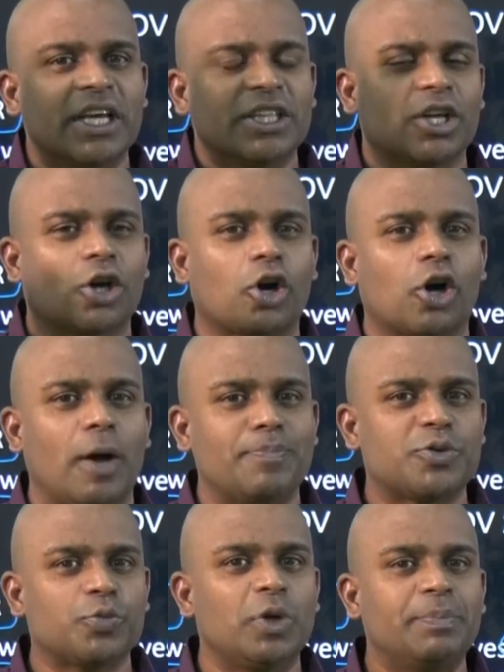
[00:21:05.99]
The
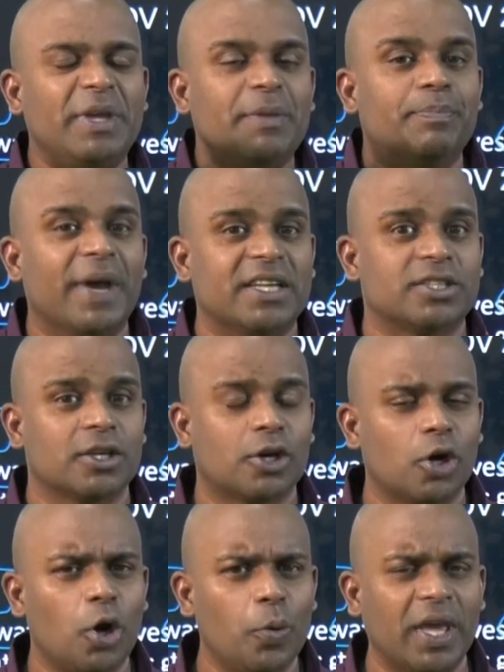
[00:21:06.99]
crops will be better
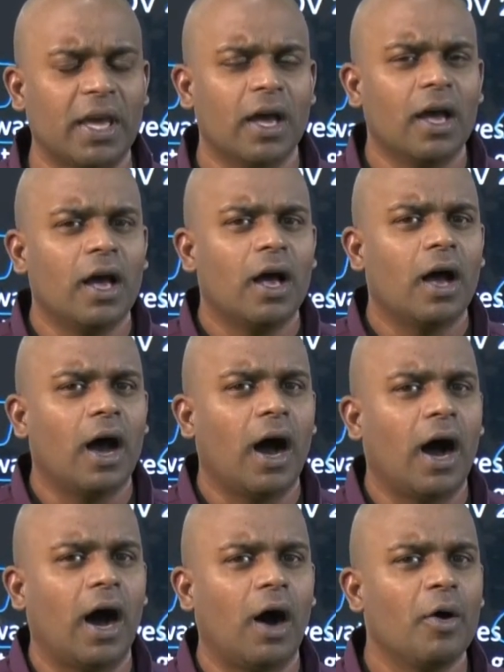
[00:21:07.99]
growing.
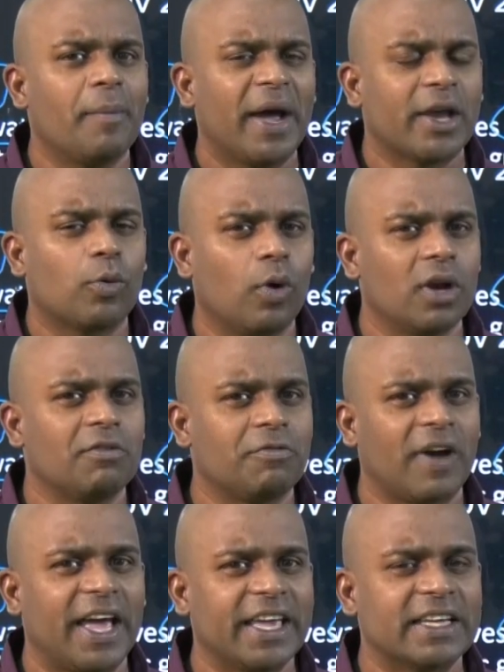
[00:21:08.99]
How am I
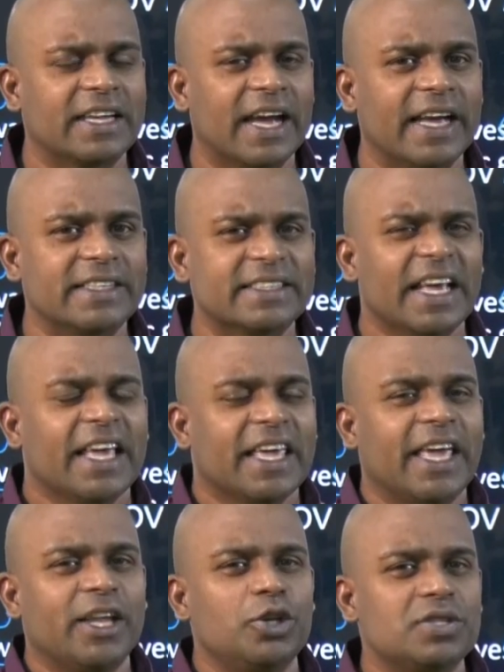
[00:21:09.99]
qualifying it, guys?
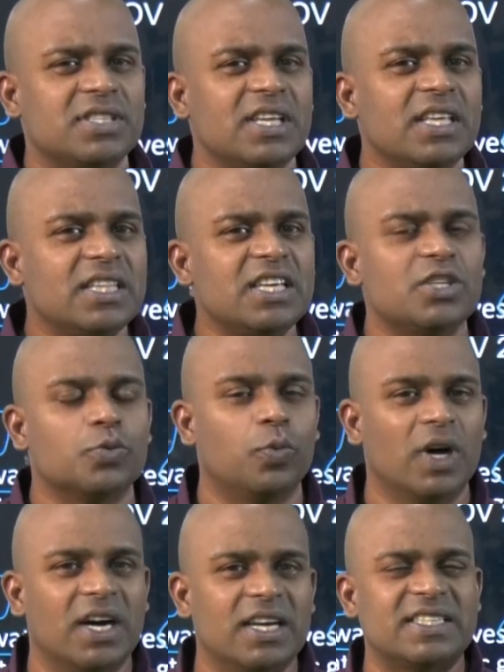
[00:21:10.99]
Can you see these
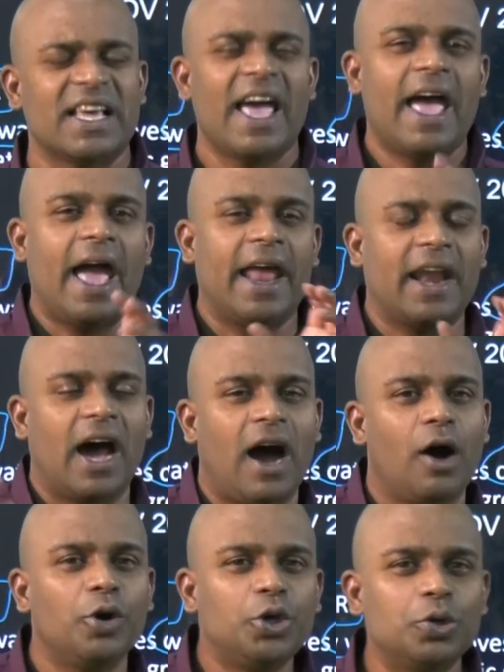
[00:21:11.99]
words and
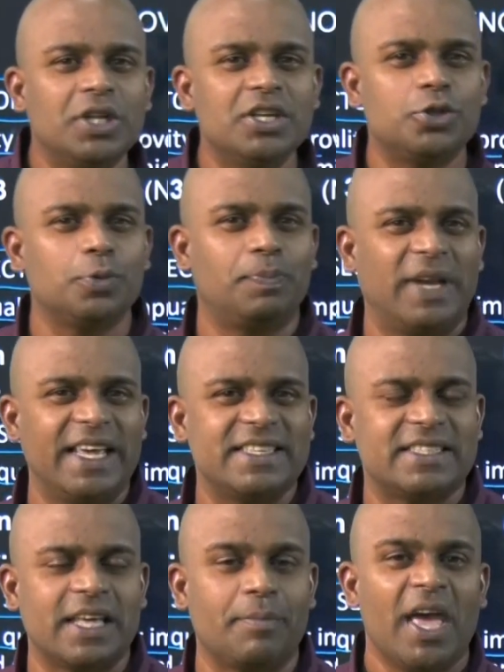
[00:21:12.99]
how you need to place
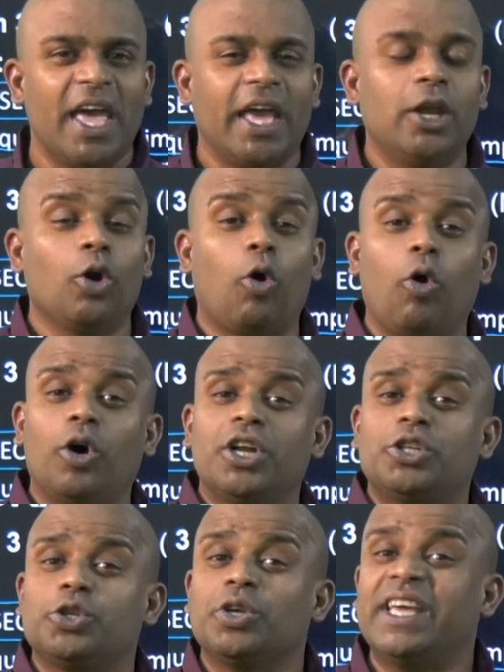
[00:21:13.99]
them in order
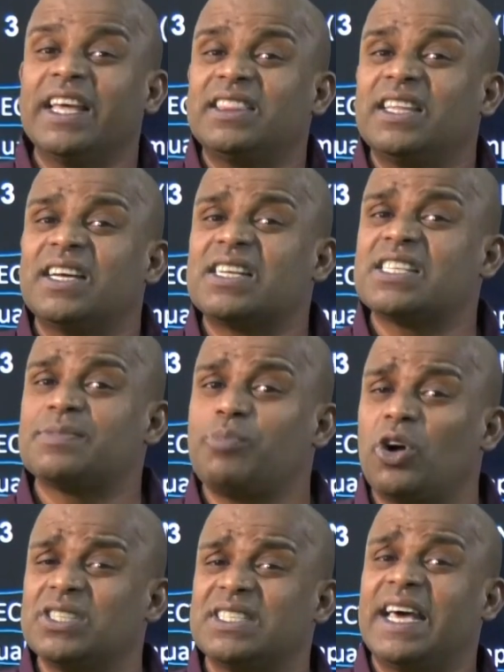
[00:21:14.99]
to get the
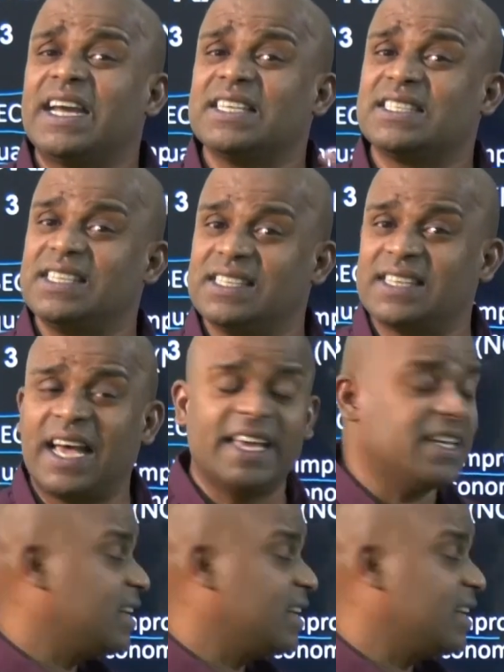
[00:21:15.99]
response that is desired?